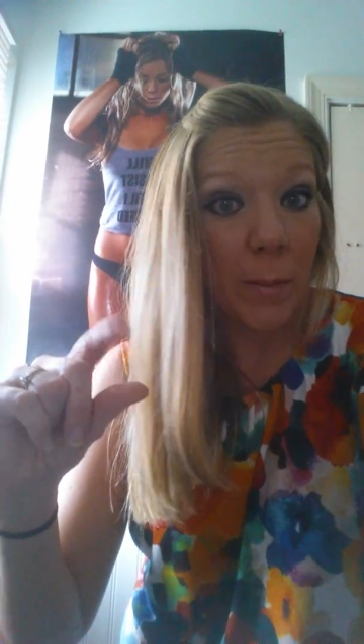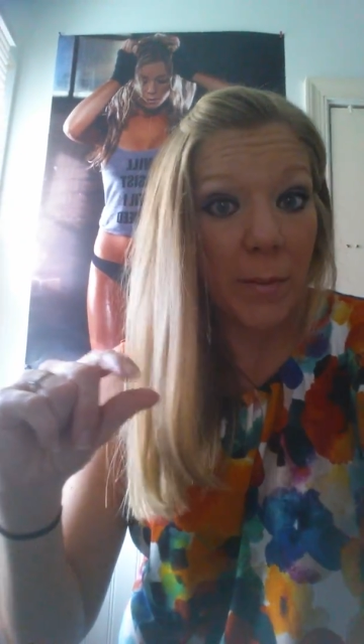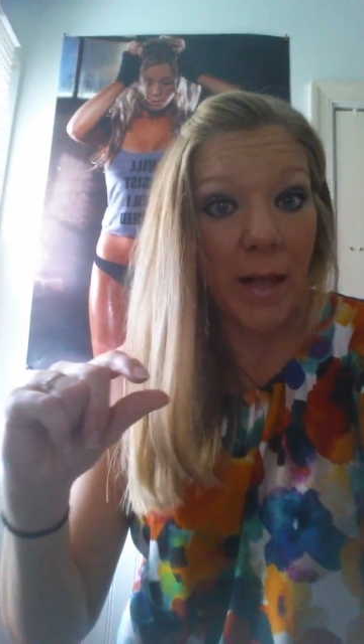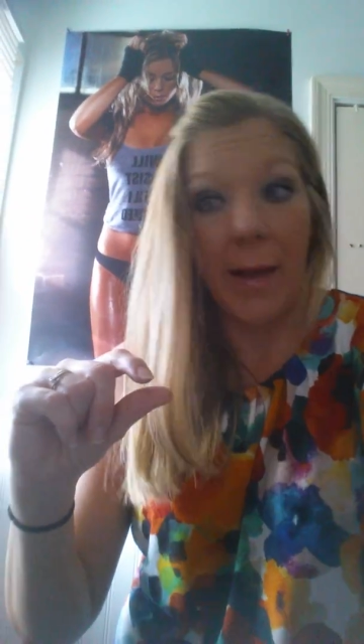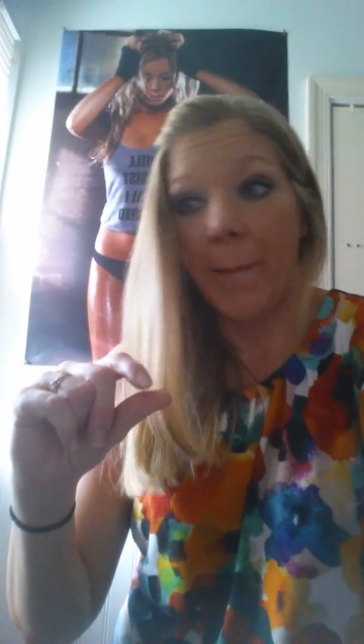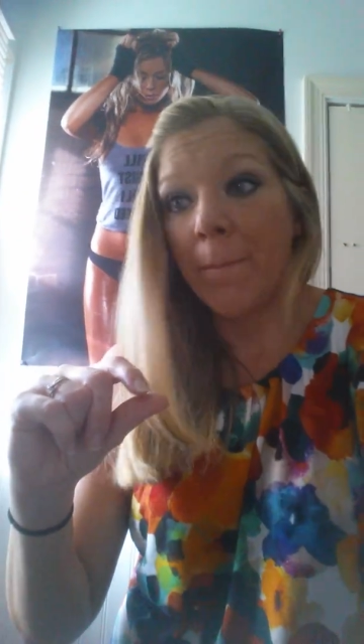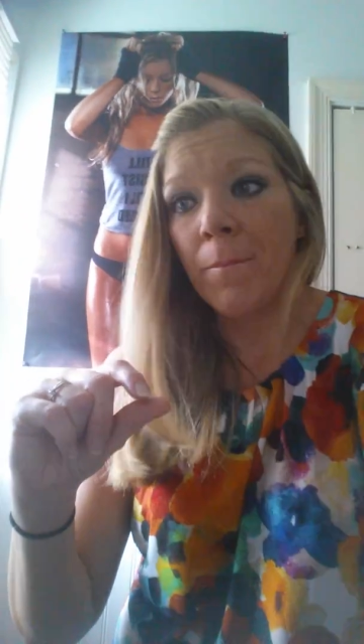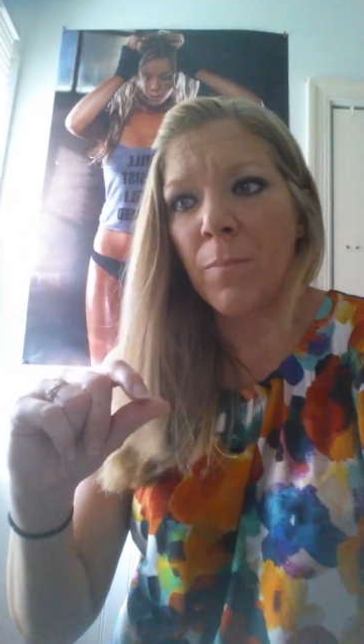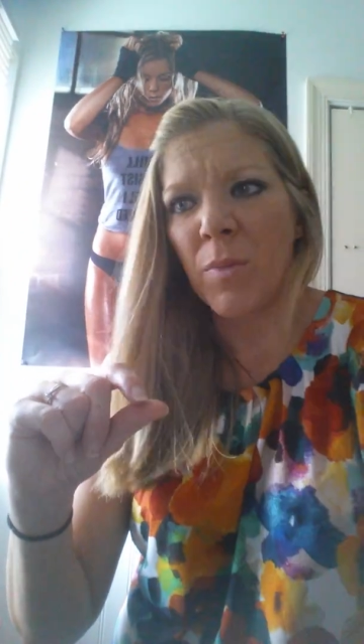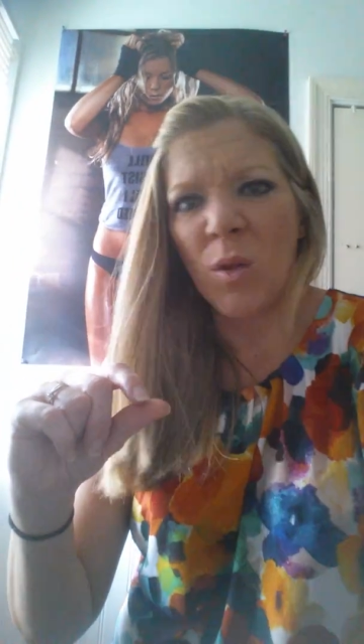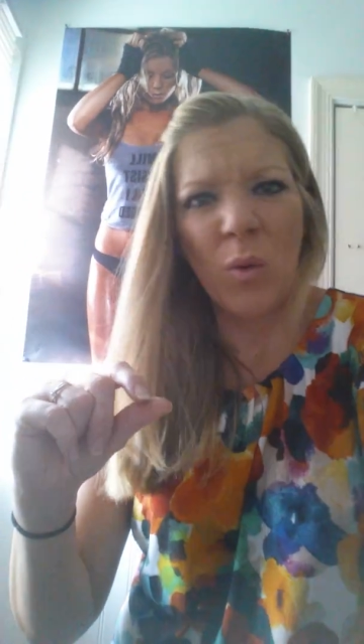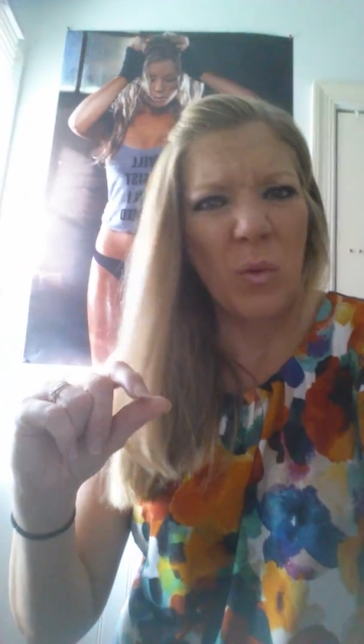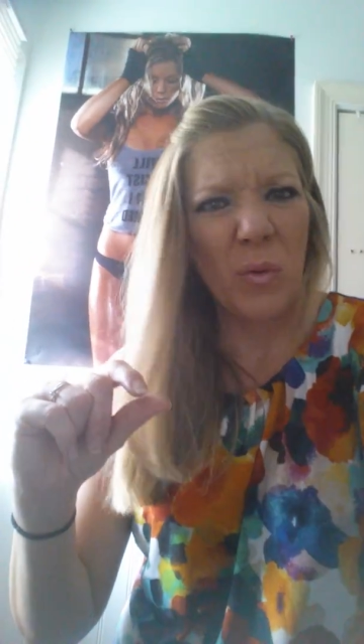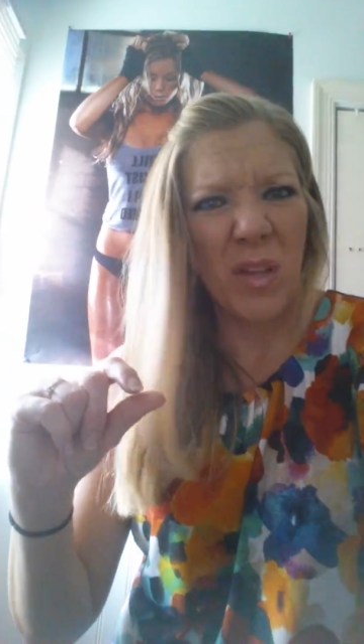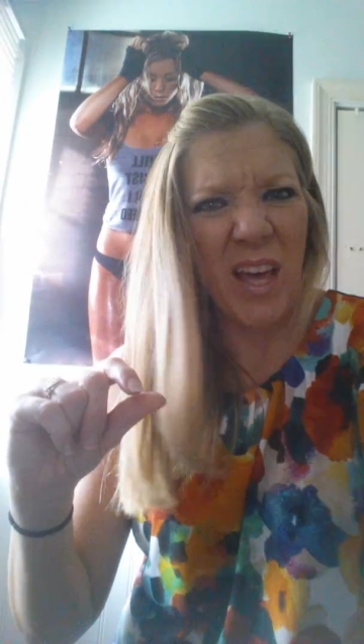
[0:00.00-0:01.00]
I'm like,
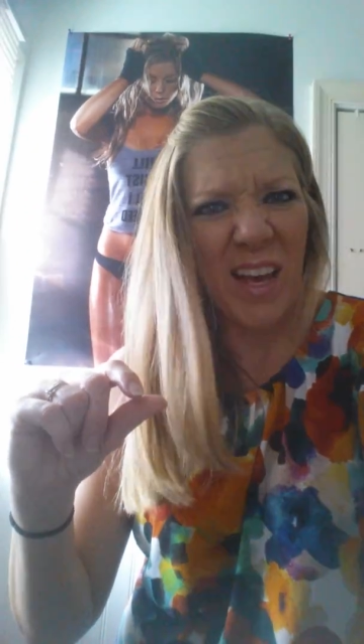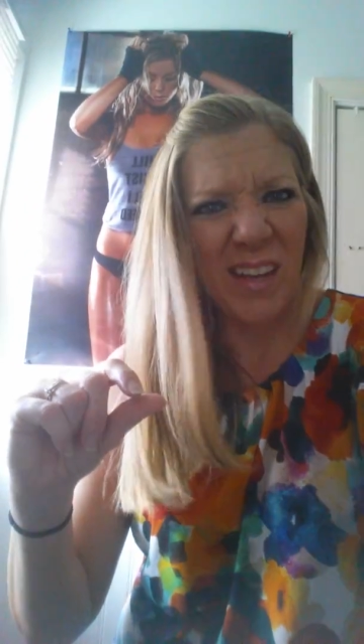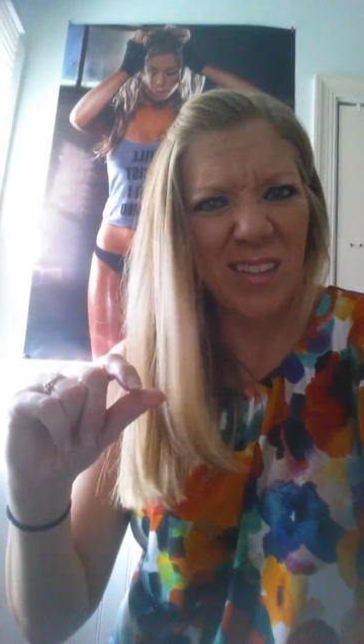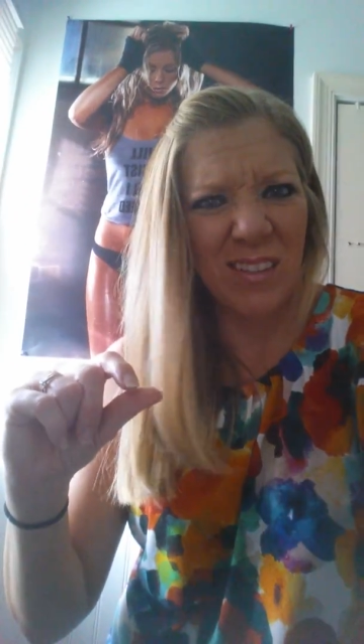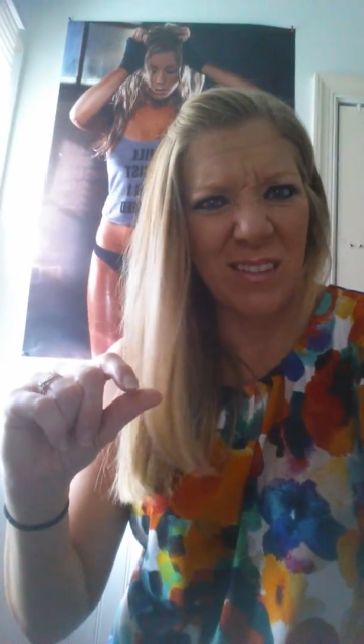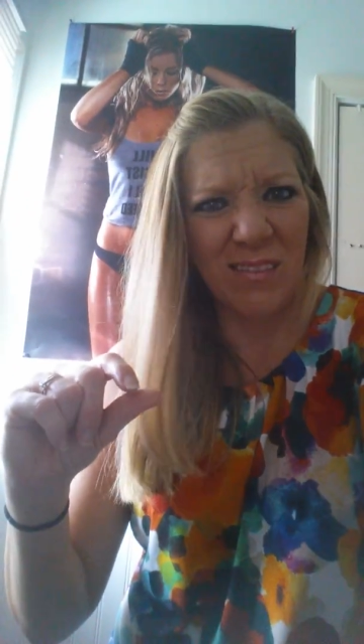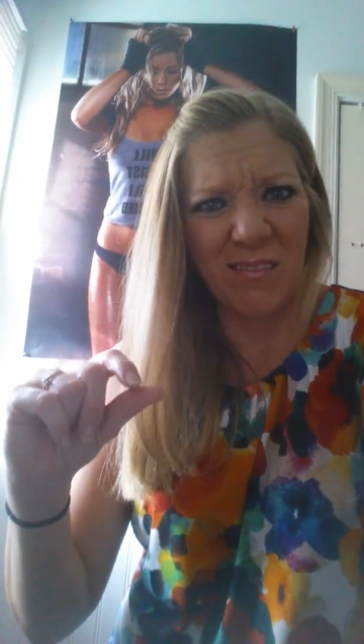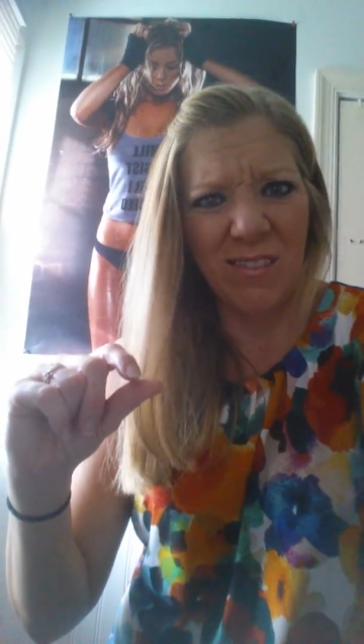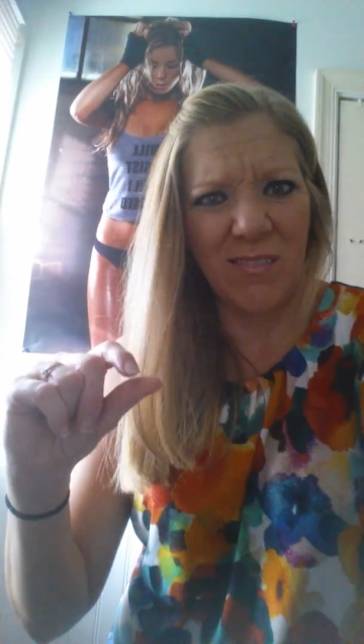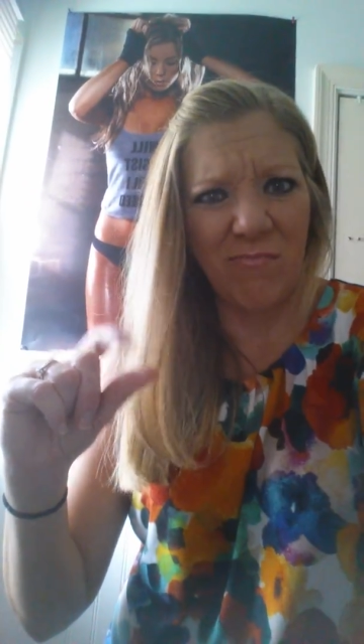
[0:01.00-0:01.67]
who in the heck is